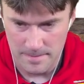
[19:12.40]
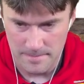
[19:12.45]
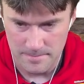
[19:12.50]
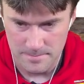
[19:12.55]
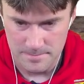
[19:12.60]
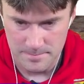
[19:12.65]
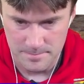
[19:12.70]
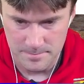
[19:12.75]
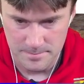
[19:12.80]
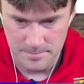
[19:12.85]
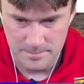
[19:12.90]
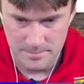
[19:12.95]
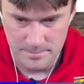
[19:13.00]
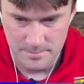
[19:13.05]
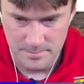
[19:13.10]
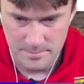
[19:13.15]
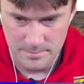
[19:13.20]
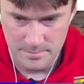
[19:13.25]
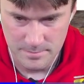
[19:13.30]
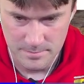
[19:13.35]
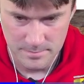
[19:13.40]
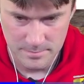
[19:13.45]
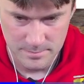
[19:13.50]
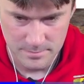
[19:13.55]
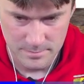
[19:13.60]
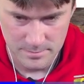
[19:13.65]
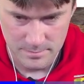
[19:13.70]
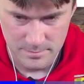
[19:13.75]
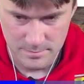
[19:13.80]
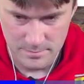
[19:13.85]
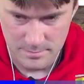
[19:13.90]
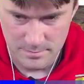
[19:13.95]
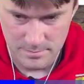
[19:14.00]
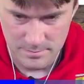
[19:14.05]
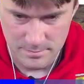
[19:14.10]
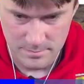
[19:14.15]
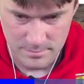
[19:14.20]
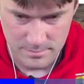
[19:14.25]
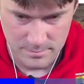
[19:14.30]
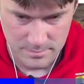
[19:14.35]

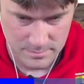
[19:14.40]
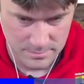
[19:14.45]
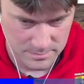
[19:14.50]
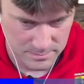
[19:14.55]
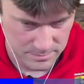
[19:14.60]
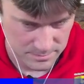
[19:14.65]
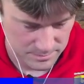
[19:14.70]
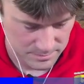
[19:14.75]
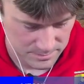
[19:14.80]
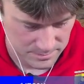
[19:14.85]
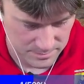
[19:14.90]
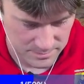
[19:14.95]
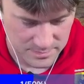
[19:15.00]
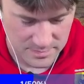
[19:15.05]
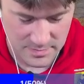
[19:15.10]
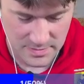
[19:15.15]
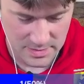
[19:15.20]
(silence)